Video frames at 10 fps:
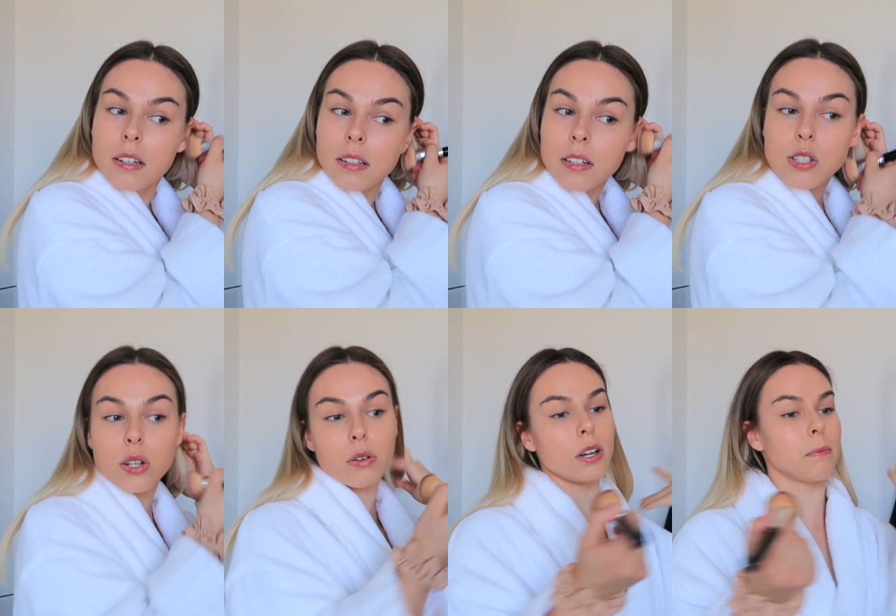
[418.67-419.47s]
Looks
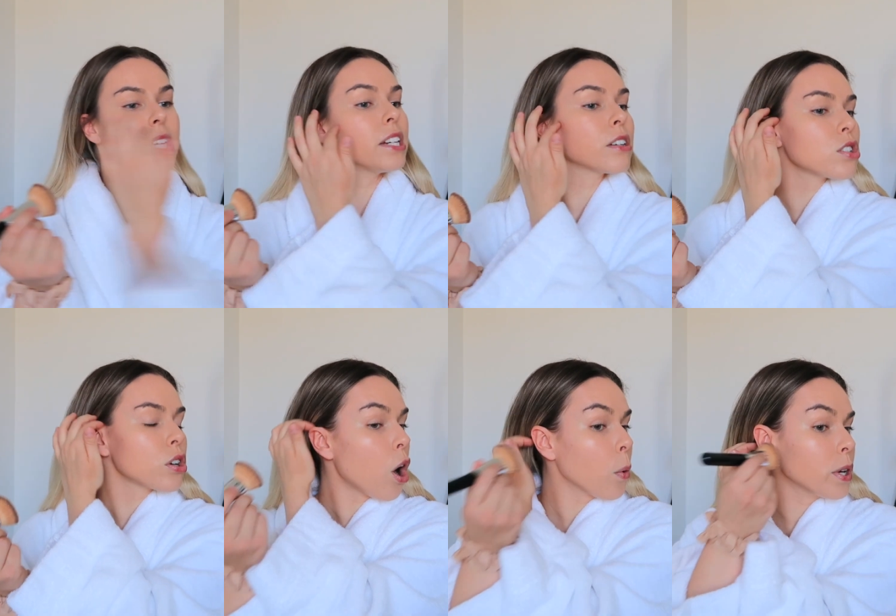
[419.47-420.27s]
so good. My ears are
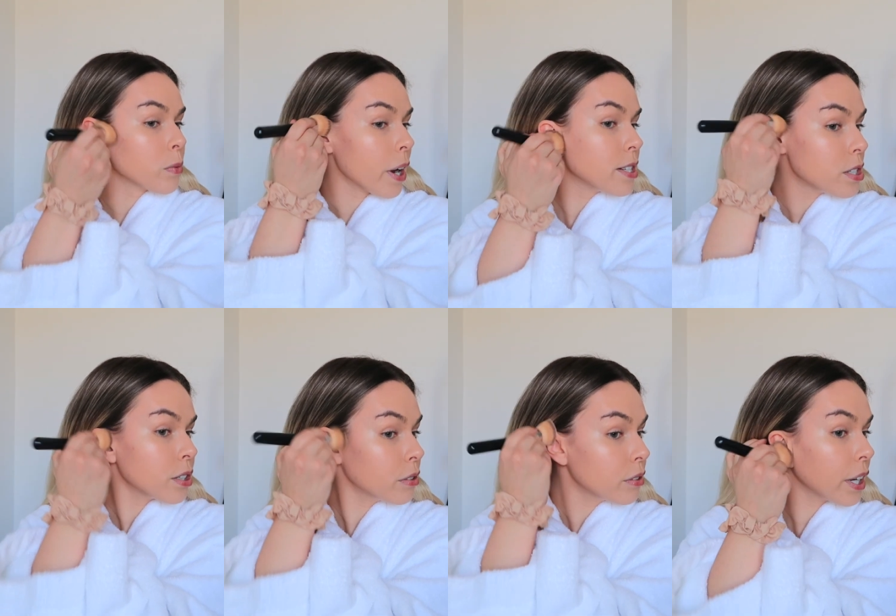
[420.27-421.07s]
always red
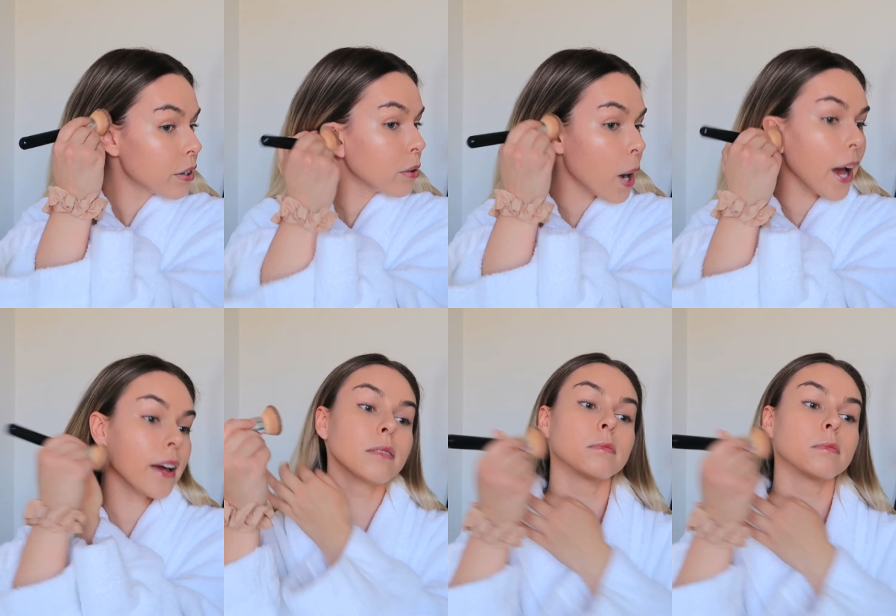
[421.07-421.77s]
too. I don't know why.